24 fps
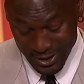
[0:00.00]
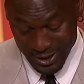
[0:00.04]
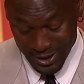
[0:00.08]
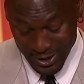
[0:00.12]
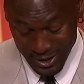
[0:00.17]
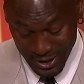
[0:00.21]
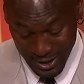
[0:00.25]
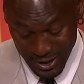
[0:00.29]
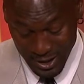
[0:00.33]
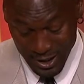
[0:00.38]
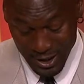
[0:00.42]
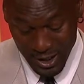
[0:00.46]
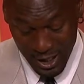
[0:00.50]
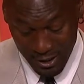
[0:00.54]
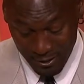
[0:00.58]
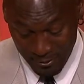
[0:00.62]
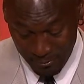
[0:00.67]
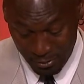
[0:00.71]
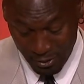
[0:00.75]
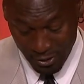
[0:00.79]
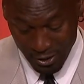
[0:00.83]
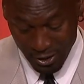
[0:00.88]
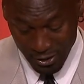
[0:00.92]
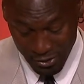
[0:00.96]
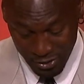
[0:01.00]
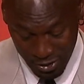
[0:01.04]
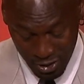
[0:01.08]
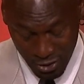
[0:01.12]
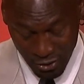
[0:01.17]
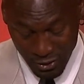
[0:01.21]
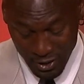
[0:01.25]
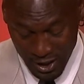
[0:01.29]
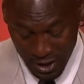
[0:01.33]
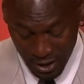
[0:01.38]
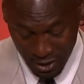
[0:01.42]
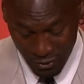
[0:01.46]
the end of the day, the players
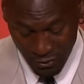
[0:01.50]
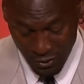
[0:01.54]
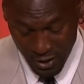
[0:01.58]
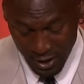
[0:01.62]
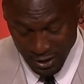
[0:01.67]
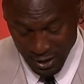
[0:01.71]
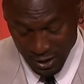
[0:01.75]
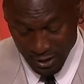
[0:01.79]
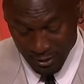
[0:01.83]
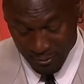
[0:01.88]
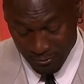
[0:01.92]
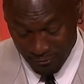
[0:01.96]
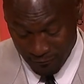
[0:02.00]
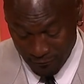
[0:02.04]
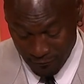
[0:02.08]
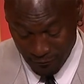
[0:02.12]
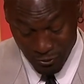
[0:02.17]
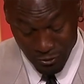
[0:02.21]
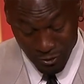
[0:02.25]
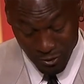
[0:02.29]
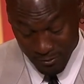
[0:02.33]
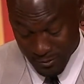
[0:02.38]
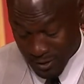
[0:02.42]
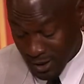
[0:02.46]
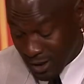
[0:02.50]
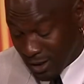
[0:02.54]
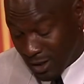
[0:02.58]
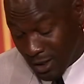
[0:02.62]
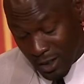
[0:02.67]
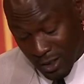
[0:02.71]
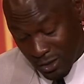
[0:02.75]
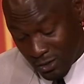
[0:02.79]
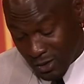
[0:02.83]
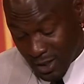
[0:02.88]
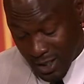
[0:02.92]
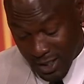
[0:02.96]
still got to go out there and perform.
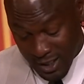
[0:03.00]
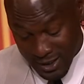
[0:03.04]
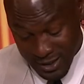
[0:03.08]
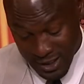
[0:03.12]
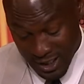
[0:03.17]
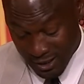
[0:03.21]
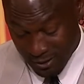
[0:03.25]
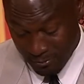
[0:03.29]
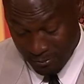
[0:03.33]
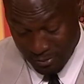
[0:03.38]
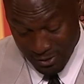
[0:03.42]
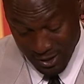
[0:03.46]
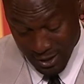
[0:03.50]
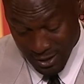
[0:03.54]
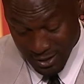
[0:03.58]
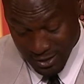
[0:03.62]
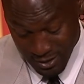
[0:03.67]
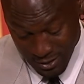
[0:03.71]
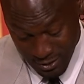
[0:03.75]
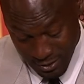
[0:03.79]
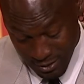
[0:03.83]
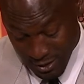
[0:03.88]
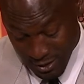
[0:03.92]
You guys got to pay us,